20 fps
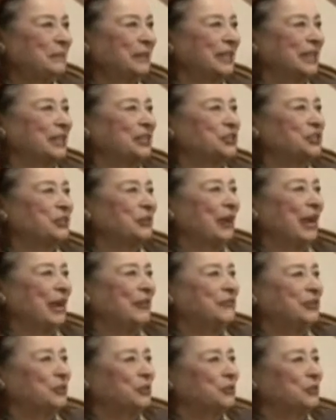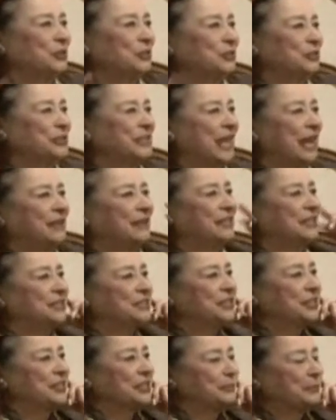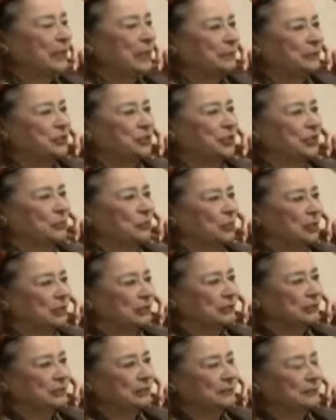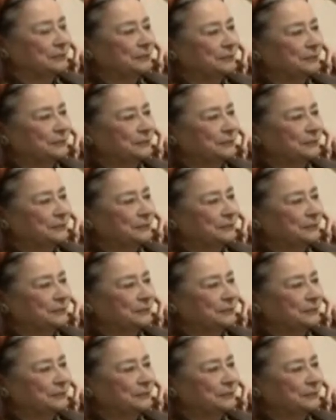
because you have your roots out into the publishing no, world. No, I mean, I